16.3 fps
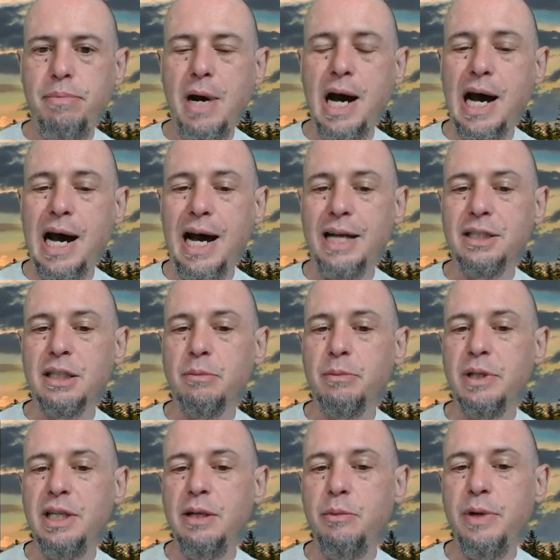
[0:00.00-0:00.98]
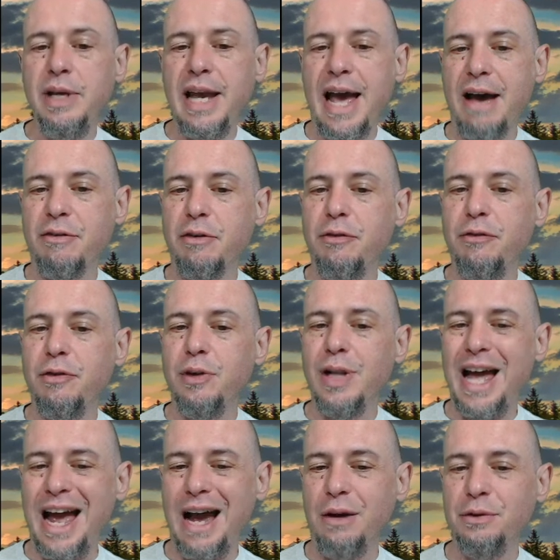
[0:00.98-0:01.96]
possibly we have a full
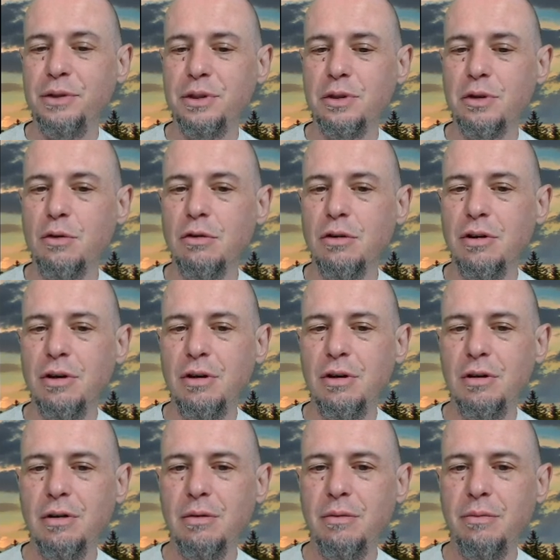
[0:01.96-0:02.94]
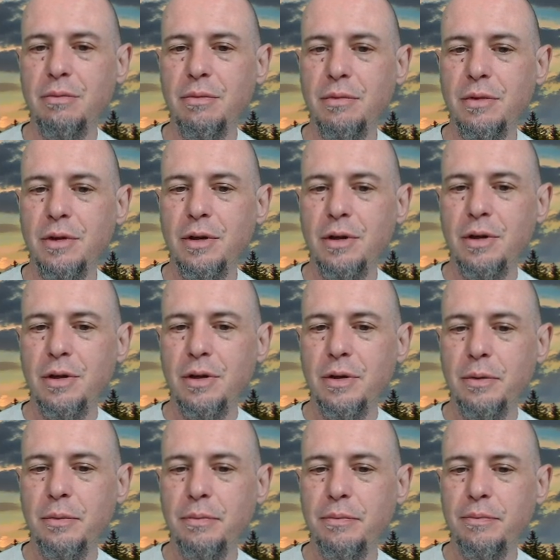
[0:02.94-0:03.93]
house score
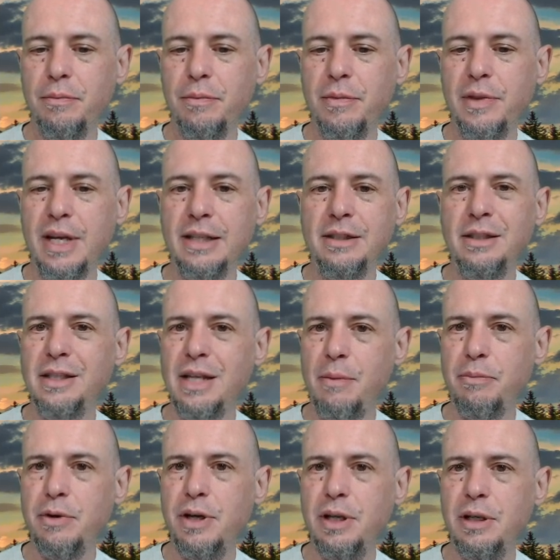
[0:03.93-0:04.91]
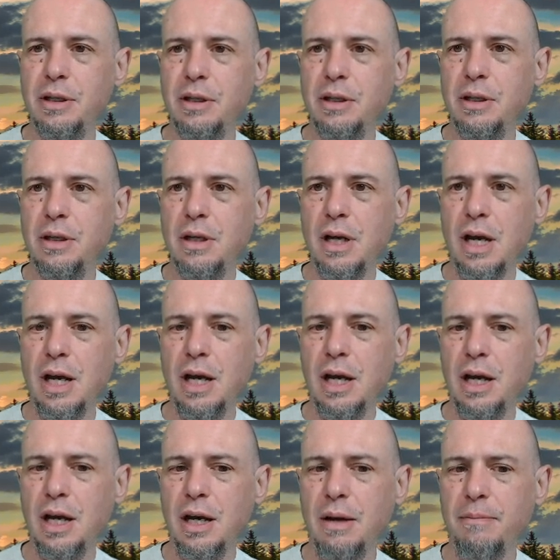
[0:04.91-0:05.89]
that's separate.
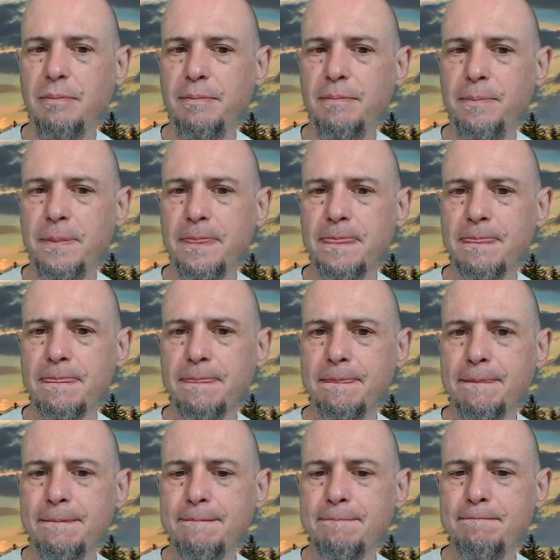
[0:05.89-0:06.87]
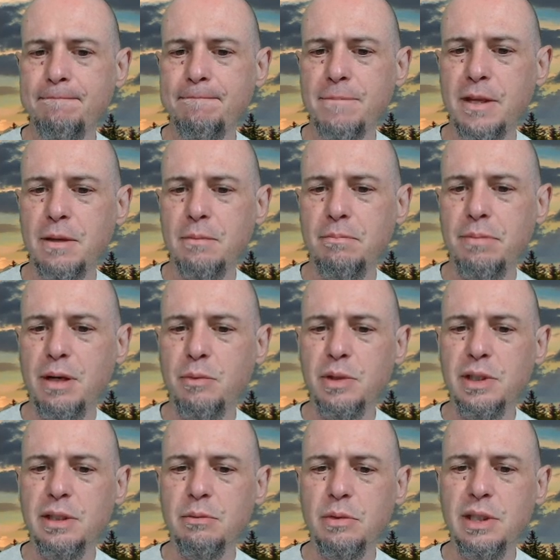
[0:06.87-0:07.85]
Um, But
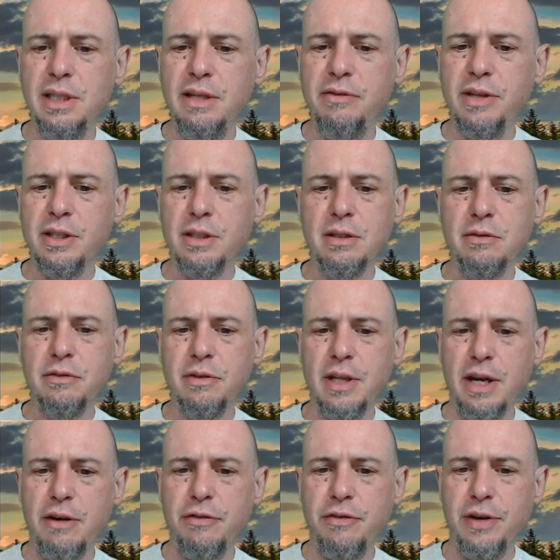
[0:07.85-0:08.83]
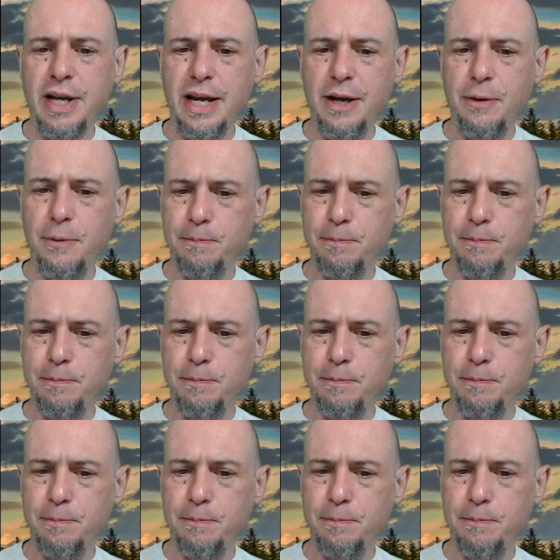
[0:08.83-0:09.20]
we'll we'll leave this there for now.